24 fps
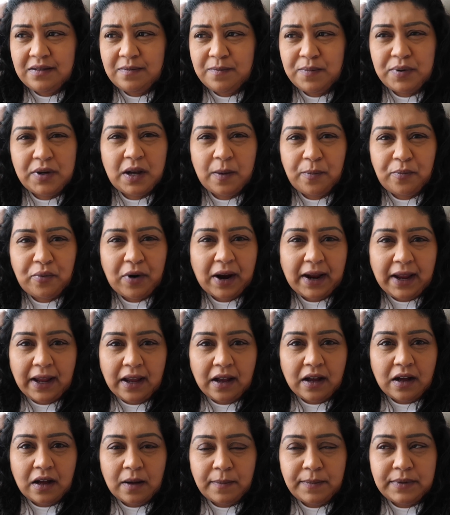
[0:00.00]
put a
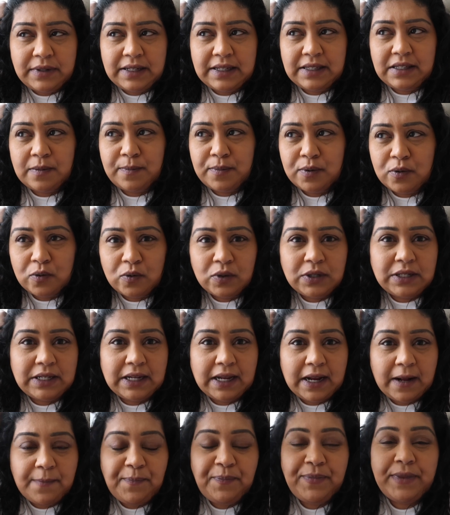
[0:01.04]
bracket up to support
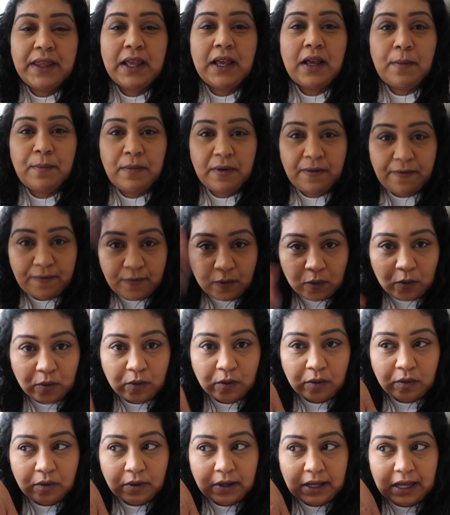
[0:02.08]
it
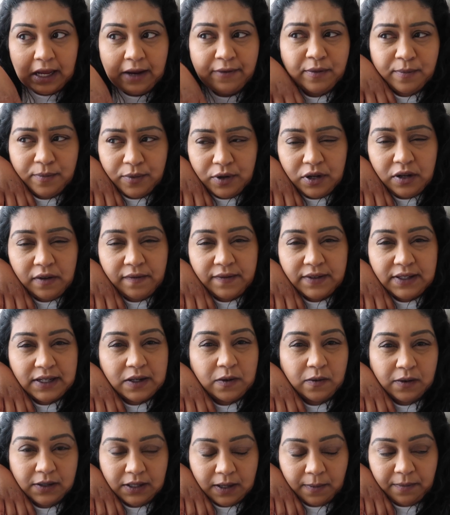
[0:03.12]
before he removes it
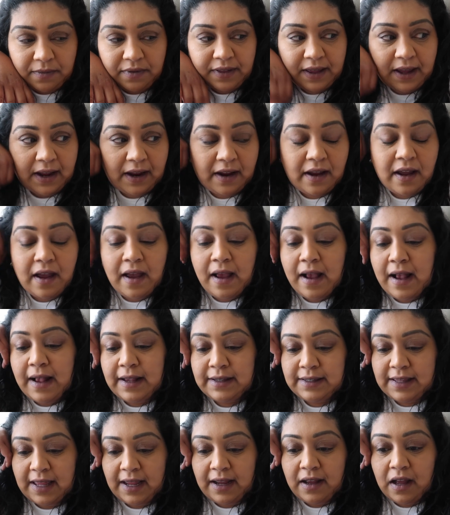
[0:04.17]
or something,
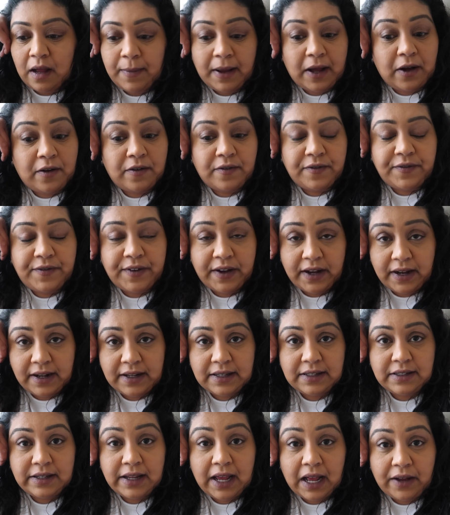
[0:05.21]
so they come out
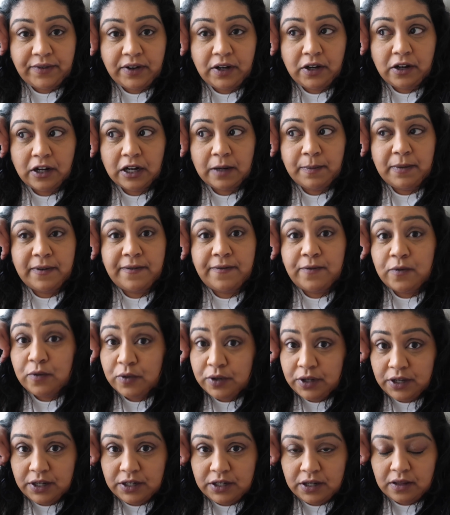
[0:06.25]
first to have a look
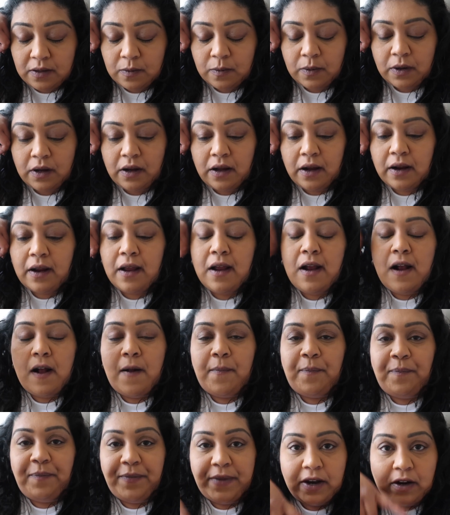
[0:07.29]
before you do the work,
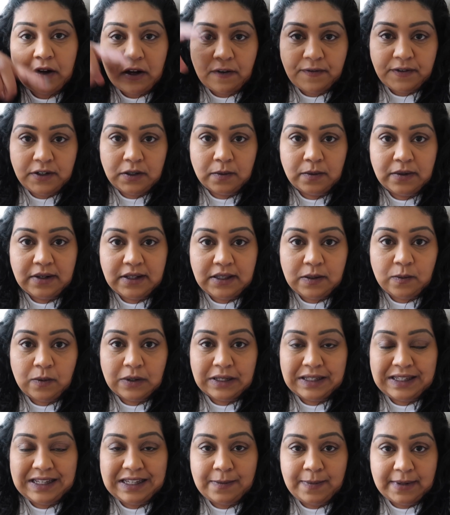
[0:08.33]
and then afterwards,
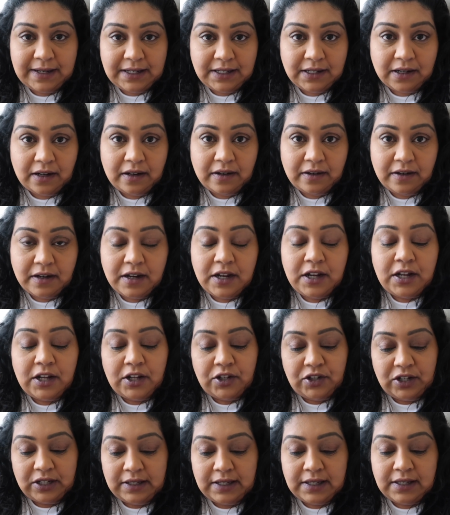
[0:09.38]
once it's been done,
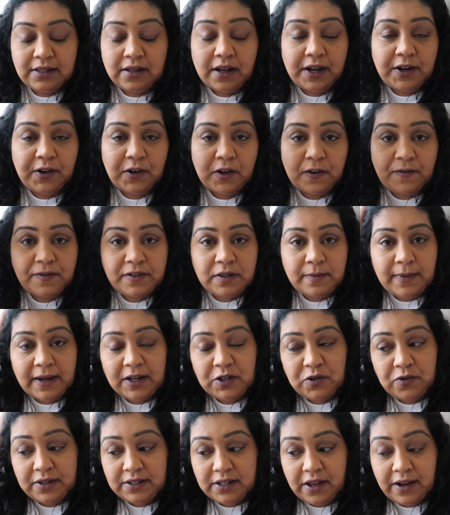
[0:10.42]
just to sign off to make
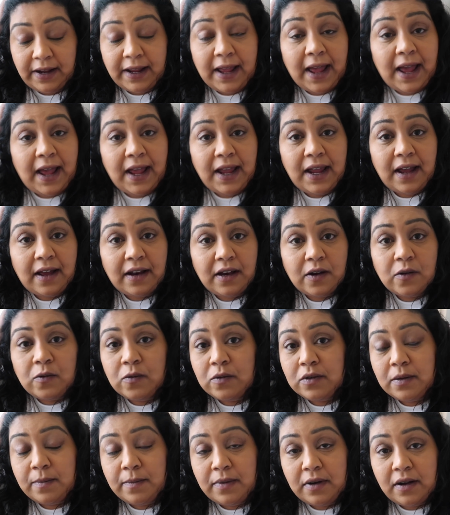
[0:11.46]
sure it's okay and it all
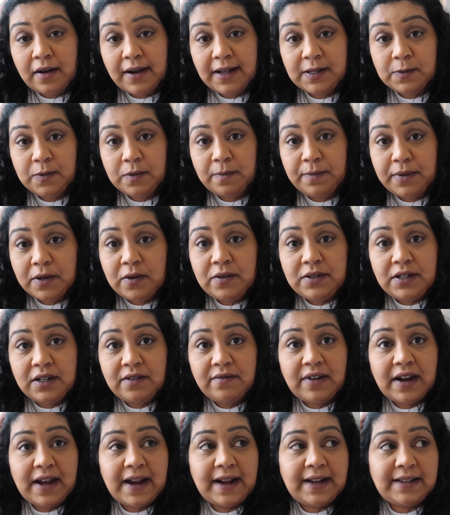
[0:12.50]
complies with building
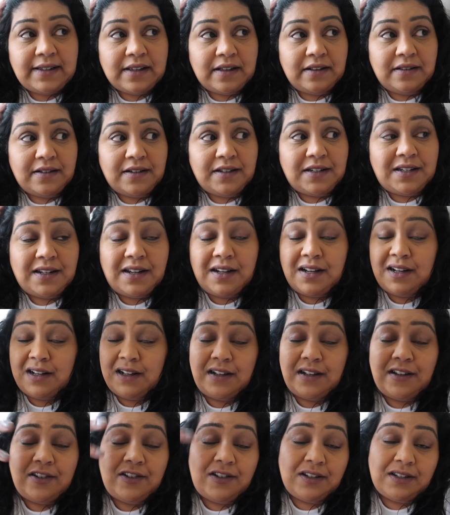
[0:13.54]
regs, and
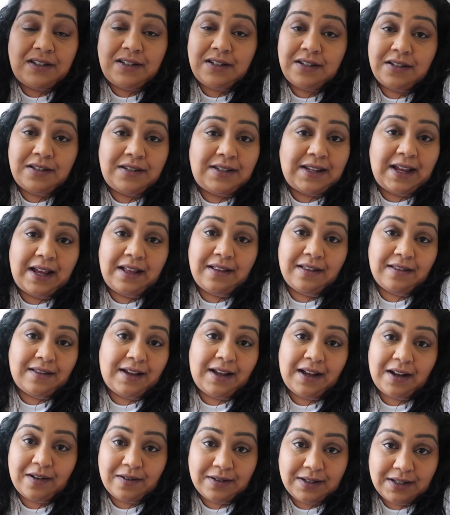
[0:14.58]
just to say that the
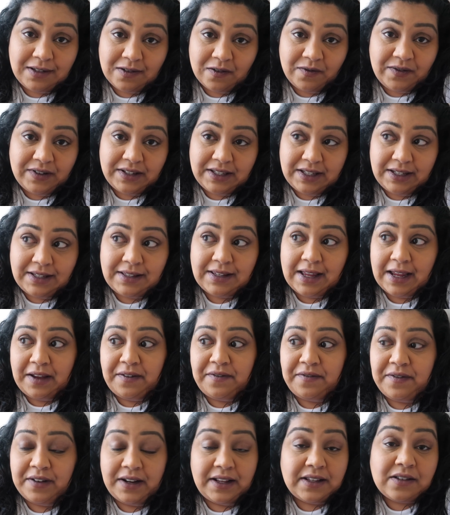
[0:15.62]
house is obviously
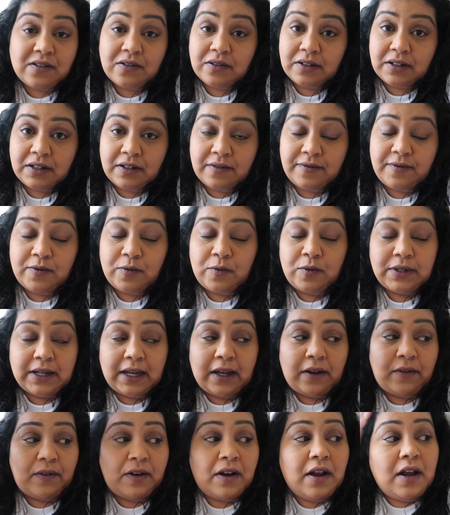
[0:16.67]
safe and it's not going to fall
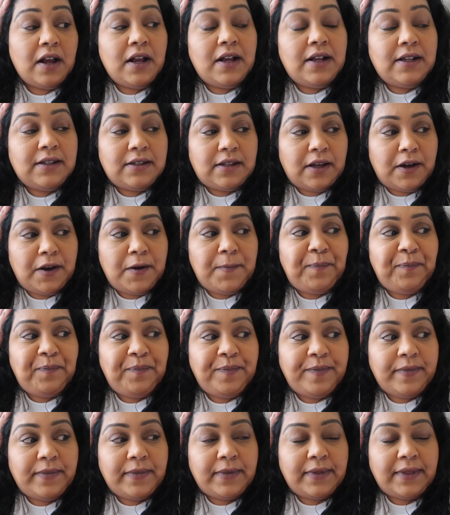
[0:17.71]
down. So
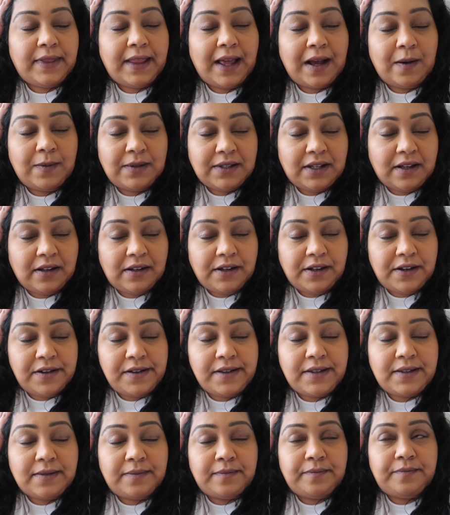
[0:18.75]
that was good
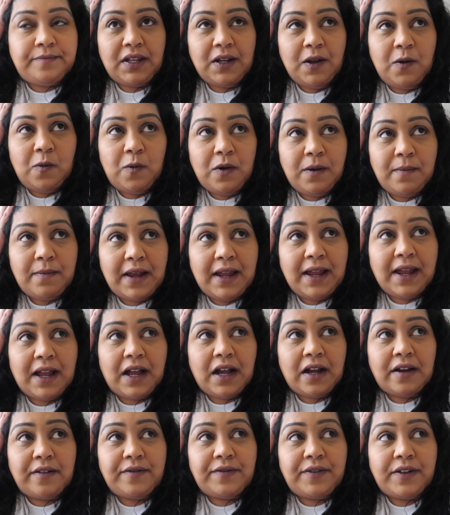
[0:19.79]
news. We may
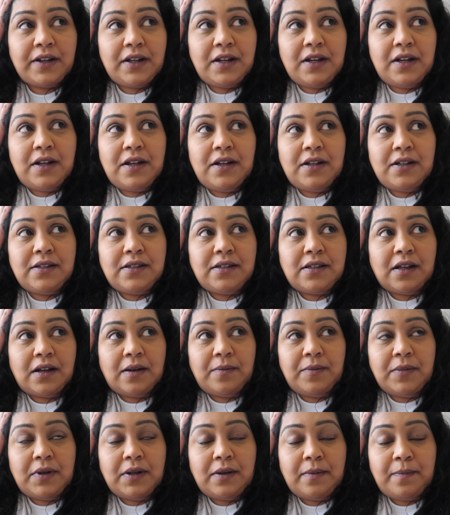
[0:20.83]
have
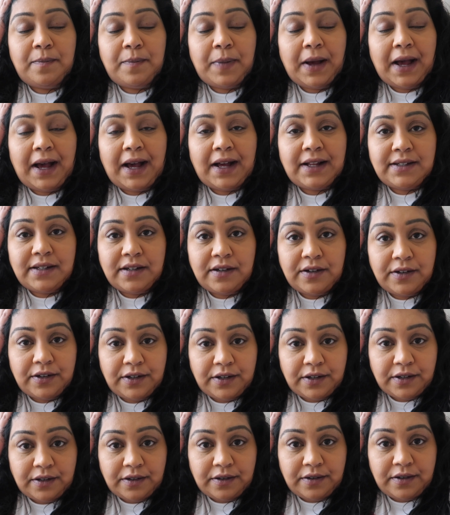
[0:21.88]
some bad
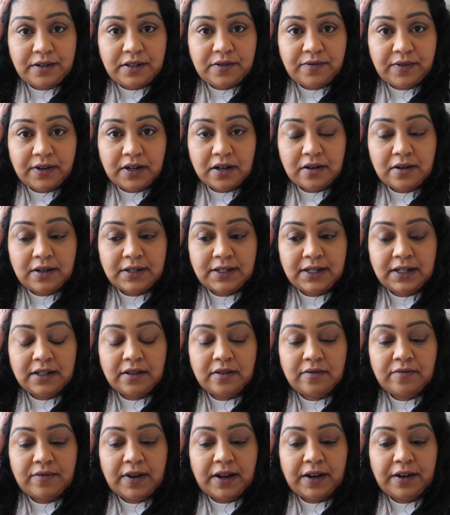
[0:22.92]
news regarding
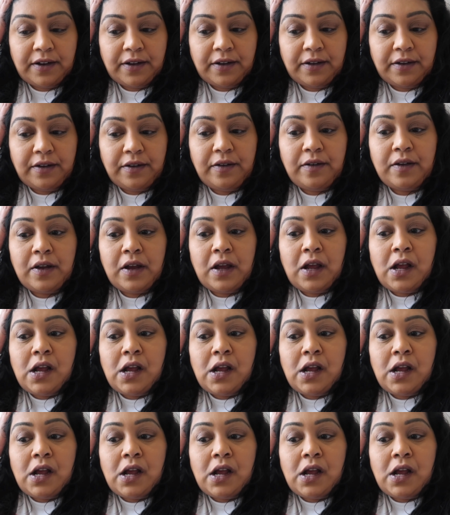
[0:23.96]
the reno.